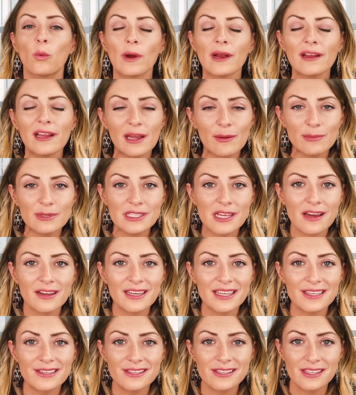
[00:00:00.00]
where
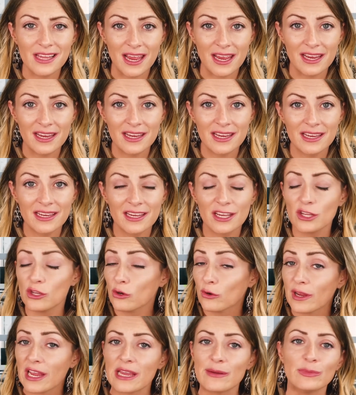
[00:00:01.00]
Amazon is saying
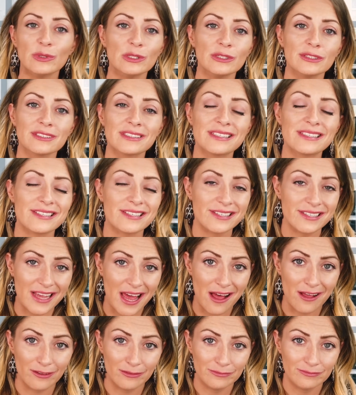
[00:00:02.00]
you're able to
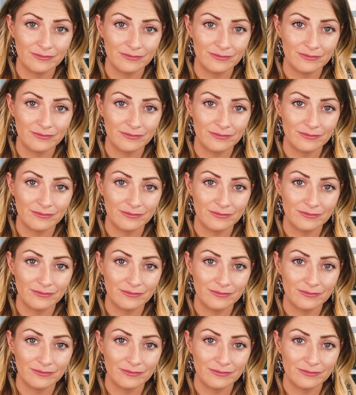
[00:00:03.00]
sell.